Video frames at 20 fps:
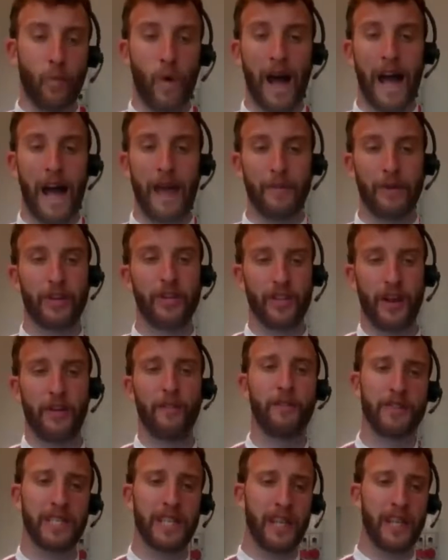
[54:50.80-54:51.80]
Why? Because
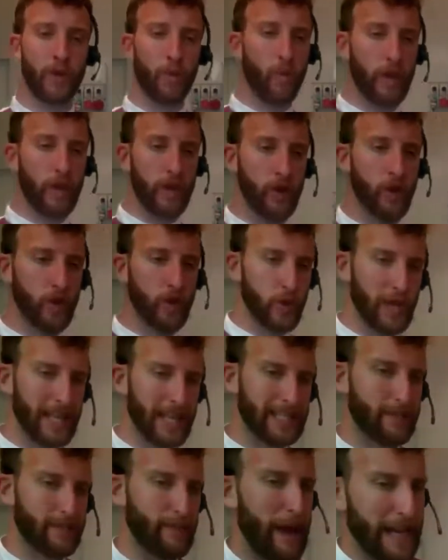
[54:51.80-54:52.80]
obviously we usually
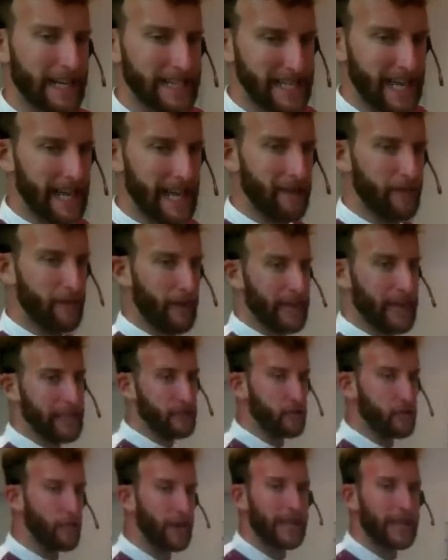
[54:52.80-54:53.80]
expect that if I
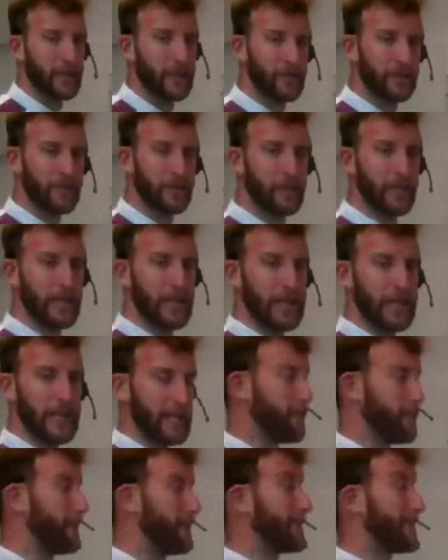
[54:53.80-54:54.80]
need to make a refill,
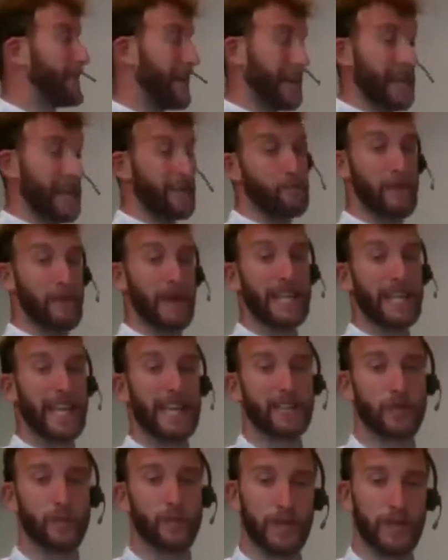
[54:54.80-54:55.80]
it means that I have many
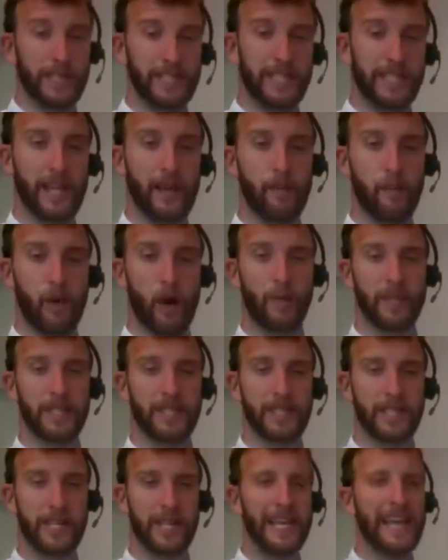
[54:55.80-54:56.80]
customers in that
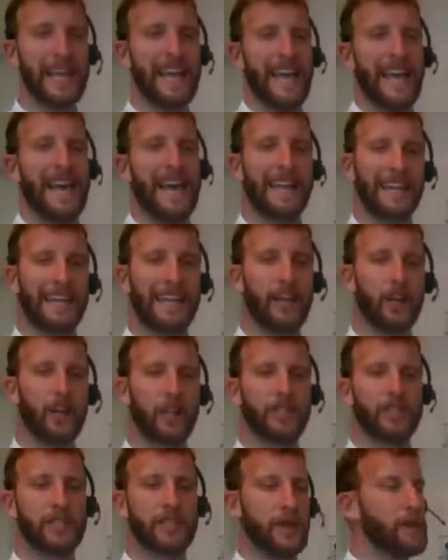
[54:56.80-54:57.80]
moment, and I
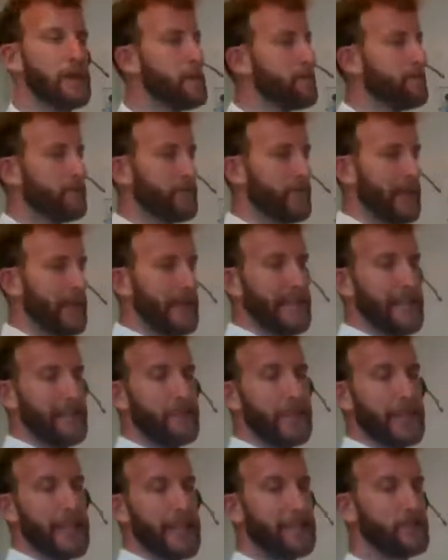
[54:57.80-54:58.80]
cannot
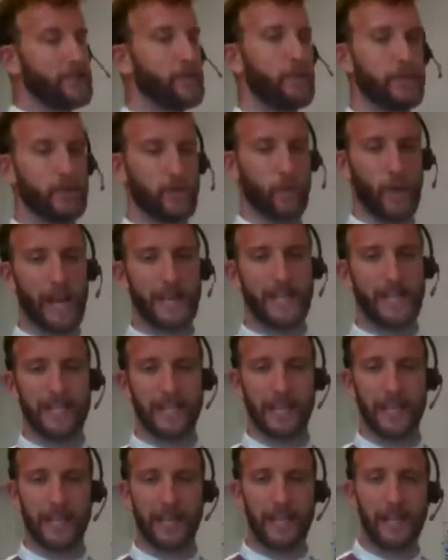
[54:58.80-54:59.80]
leave the customers
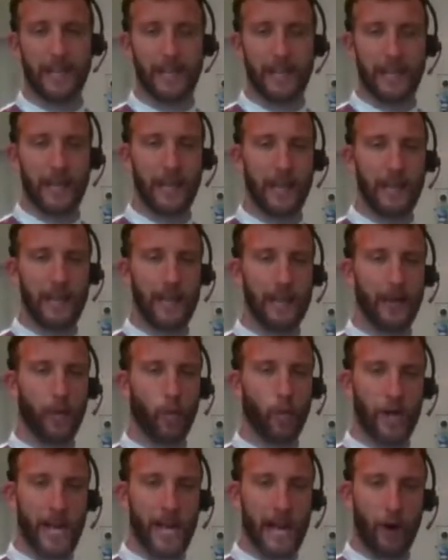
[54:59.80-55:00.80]
waiting
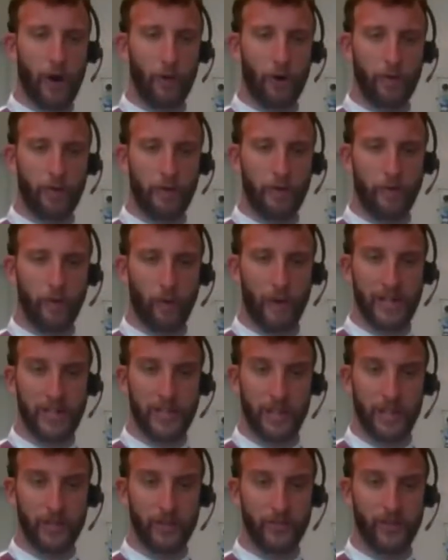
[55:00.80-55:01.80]
1 hour before my
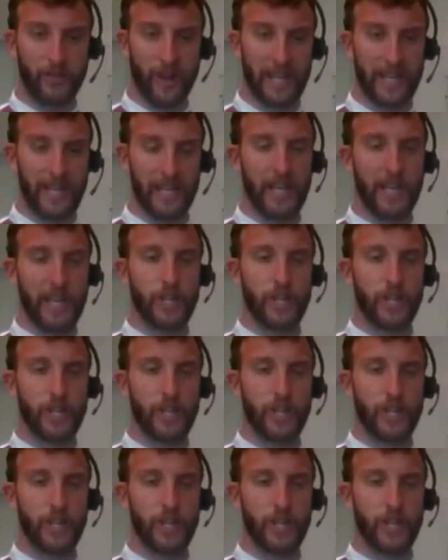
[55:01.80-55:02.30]
gelato is ready.